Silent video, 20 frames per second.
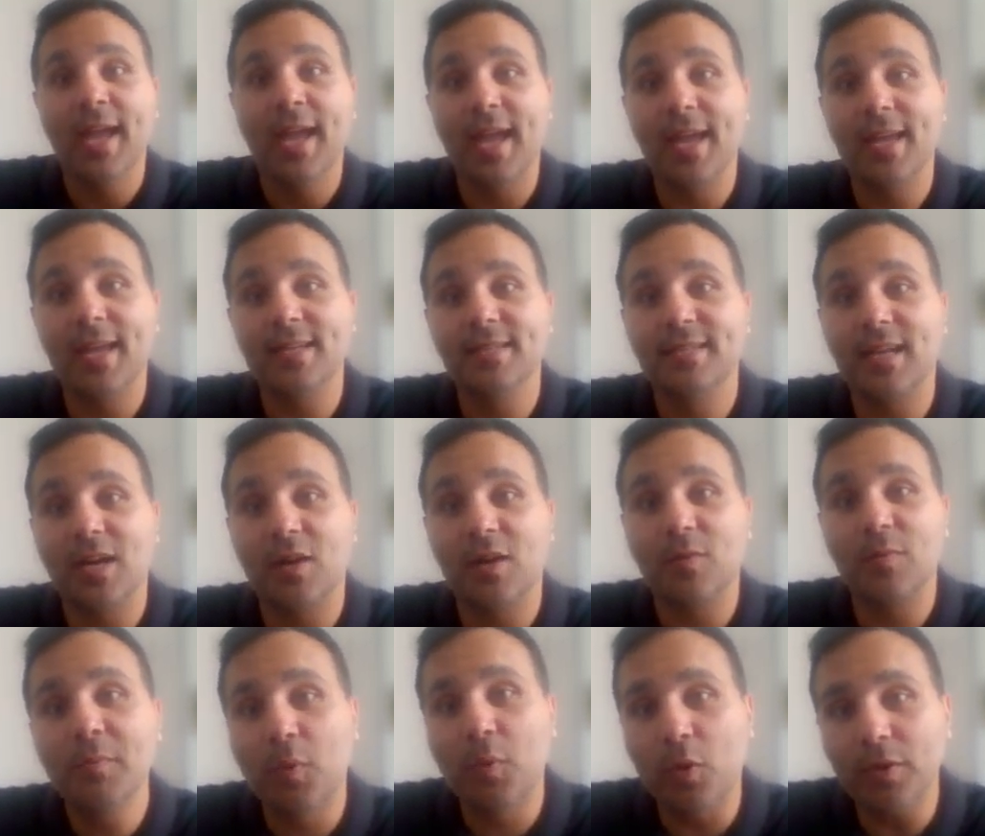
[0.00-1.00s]
And
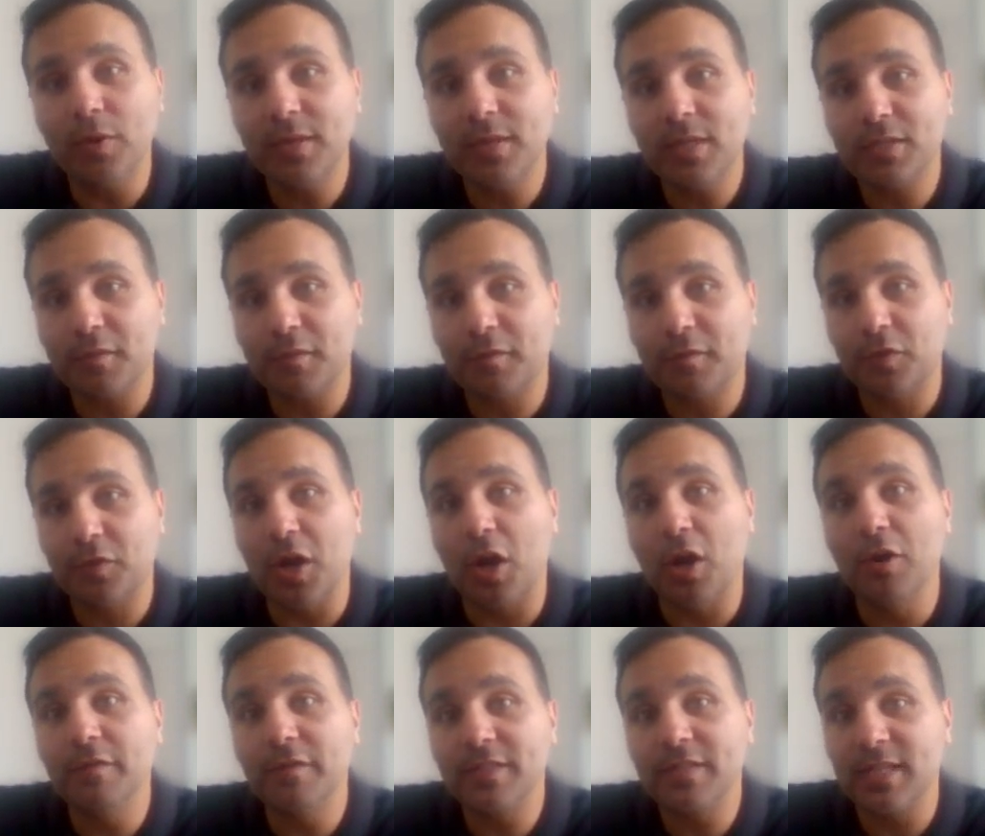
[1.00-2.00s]
we bought this for an
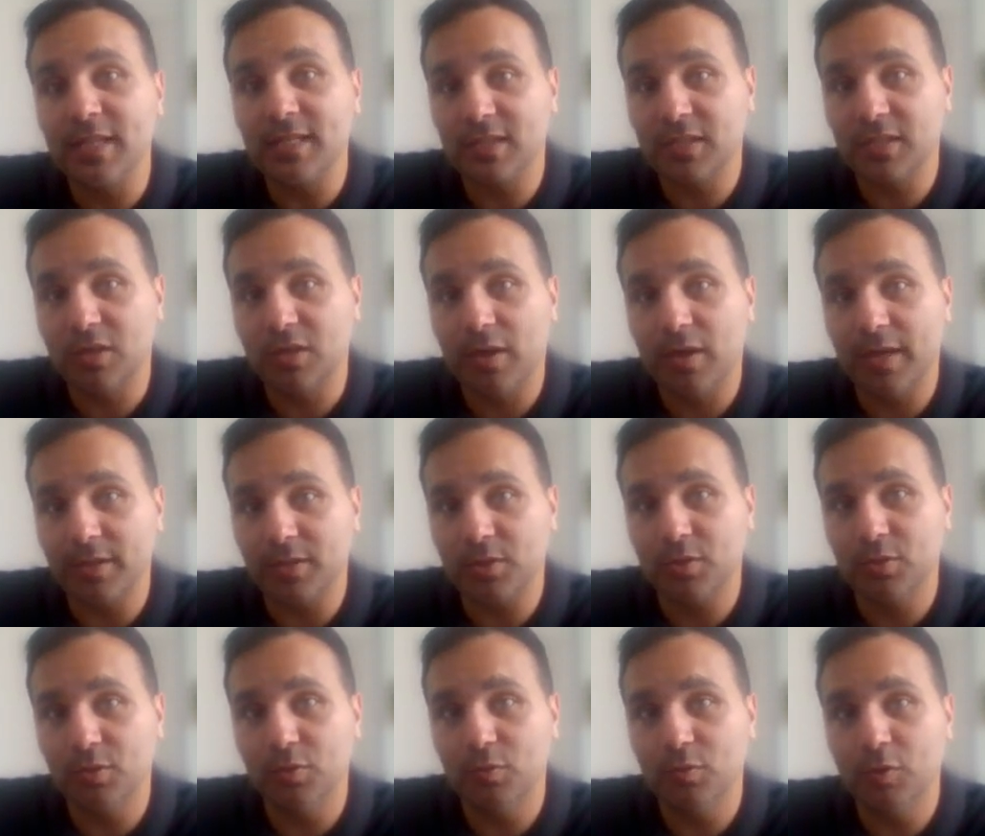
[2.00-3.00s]
overseas client
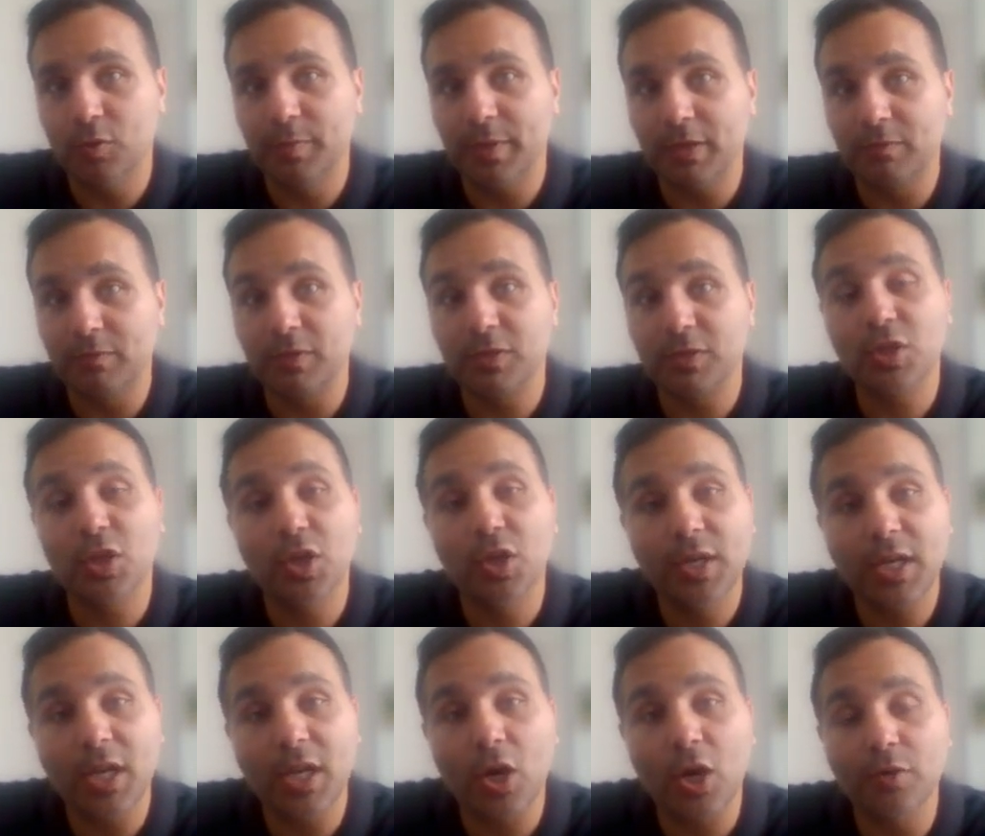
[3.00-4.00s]
who will be
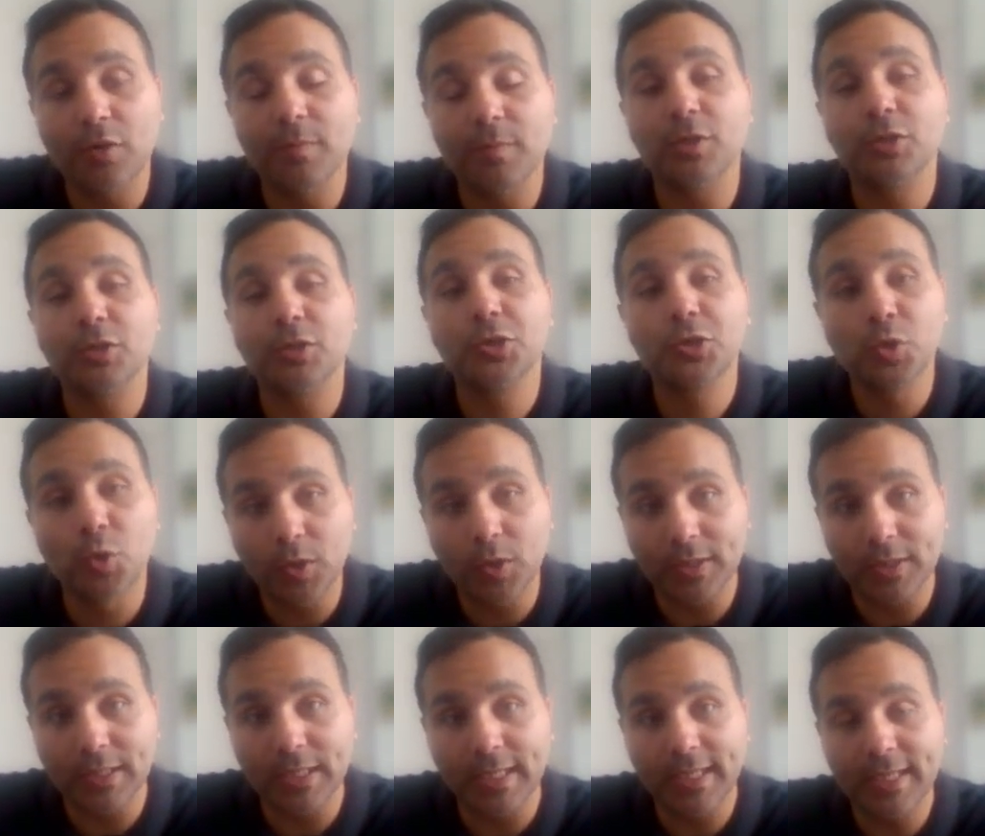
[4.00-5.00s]
returning home
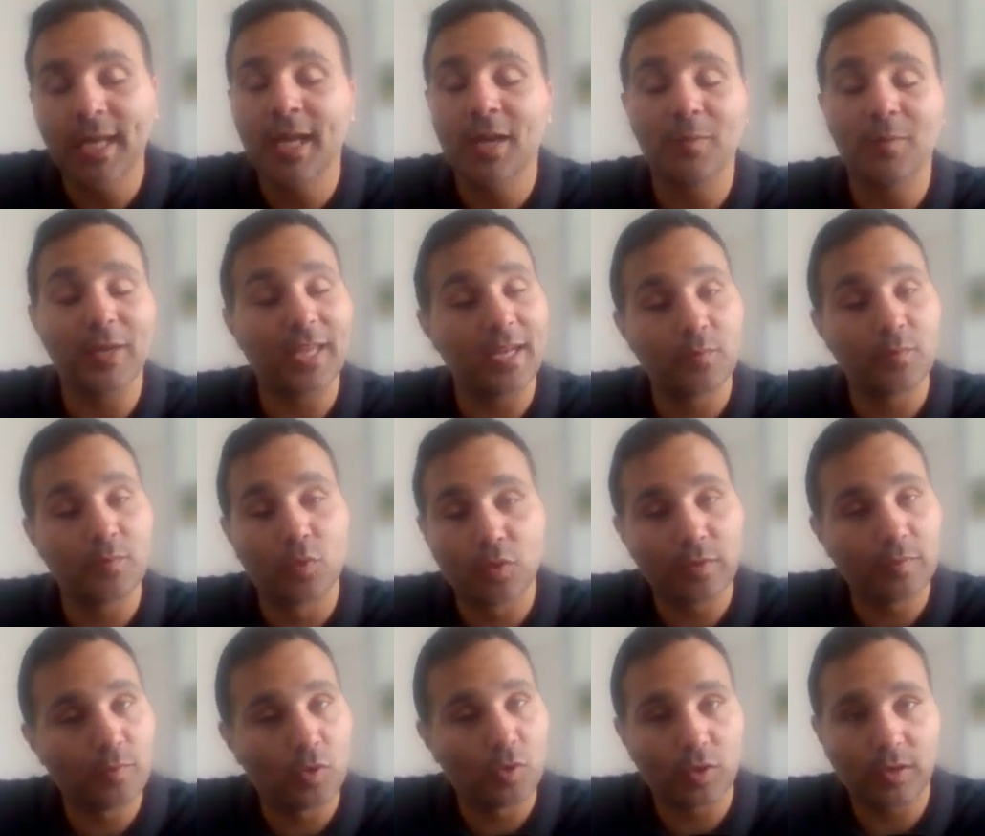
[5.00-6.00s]
shortly. We're getting more
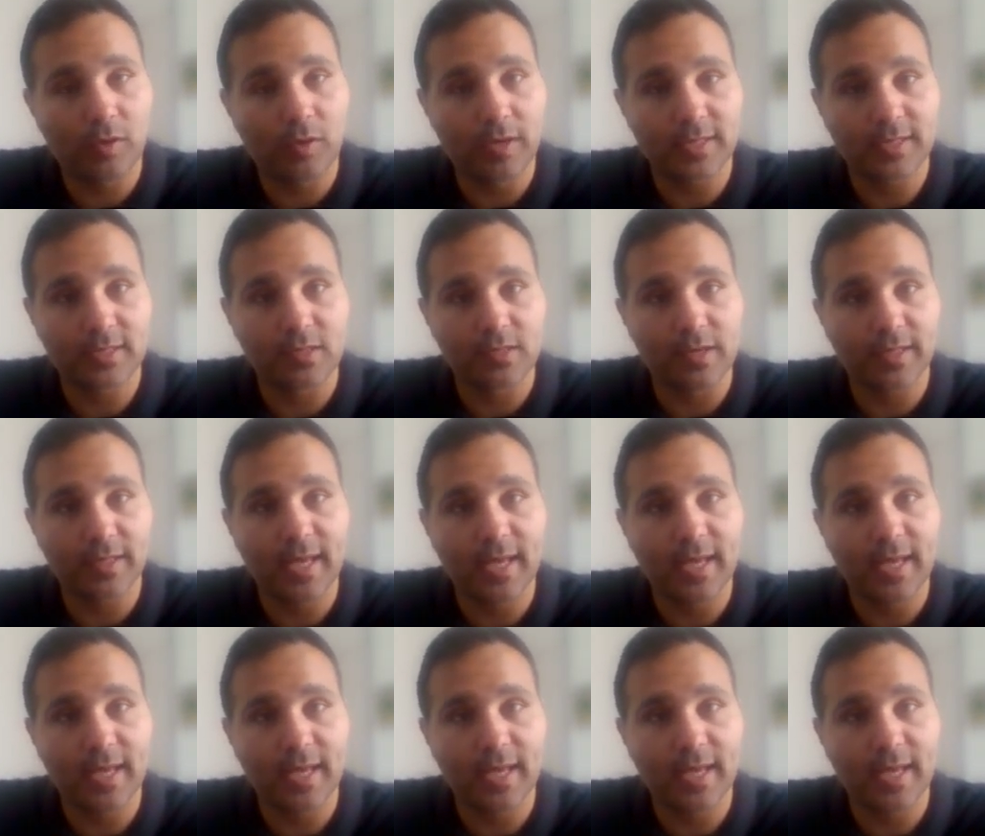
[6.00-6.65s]
and more clients like